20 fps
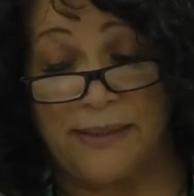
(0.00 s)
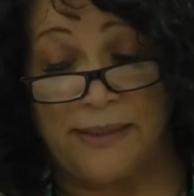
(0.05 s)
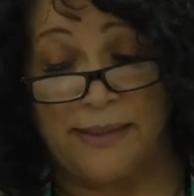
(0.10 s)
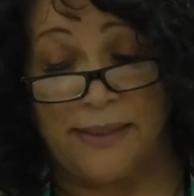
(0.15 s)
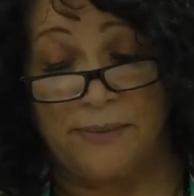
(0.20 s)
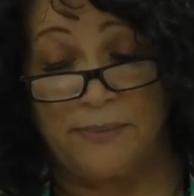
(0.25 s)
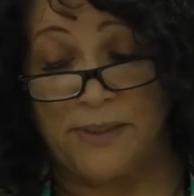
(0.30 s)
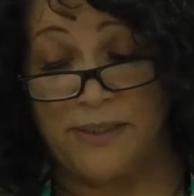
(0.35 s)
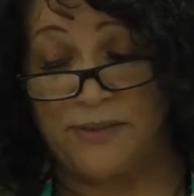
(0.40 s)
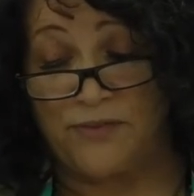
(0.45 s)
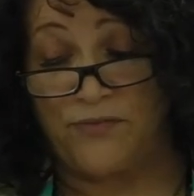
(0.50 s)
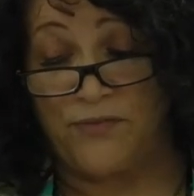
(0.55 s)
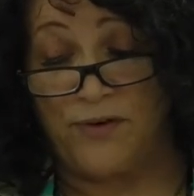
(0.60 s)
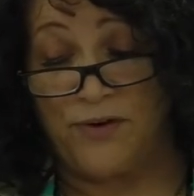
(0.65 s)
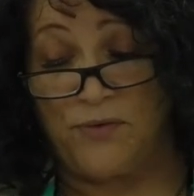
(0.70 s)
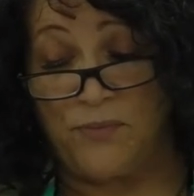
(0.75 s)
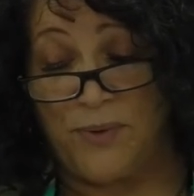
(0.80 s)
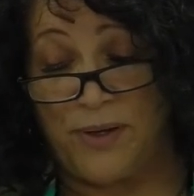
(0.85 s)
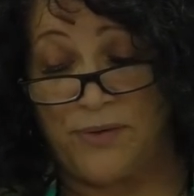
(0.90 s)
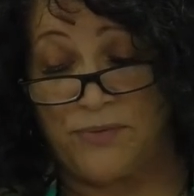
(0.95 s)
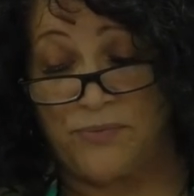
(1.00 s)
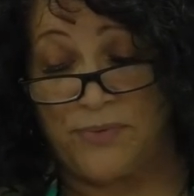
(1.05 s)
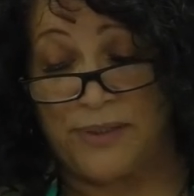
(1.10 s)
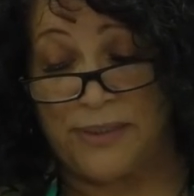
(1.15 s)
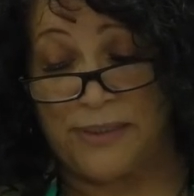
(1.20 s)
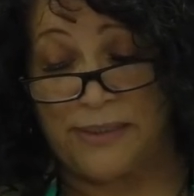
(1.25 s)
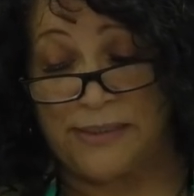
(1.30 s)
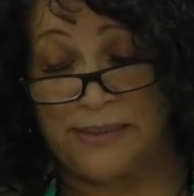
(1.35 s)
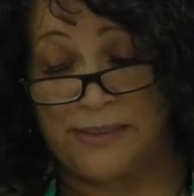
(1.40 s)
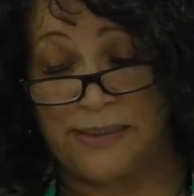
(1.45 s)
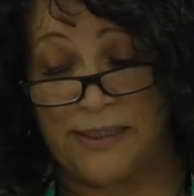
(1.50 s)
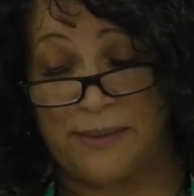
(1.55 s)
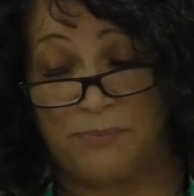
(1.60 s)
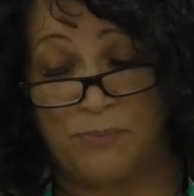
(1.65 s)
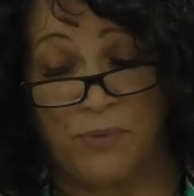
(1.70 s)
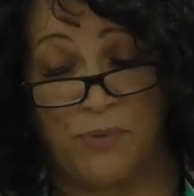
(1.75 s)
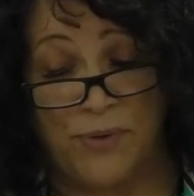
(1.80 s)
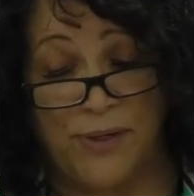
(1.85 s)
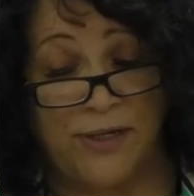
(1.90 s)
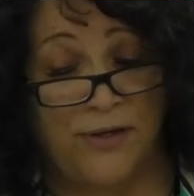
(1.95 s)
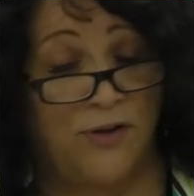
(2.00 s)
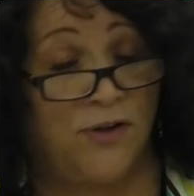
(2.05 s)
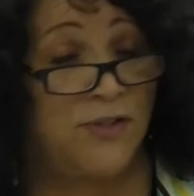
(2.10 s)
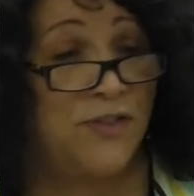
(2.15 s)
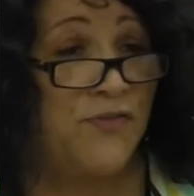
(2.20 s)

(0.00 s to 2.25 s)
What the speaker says: Yeah. I mean, it's very well written. It's not boring at all.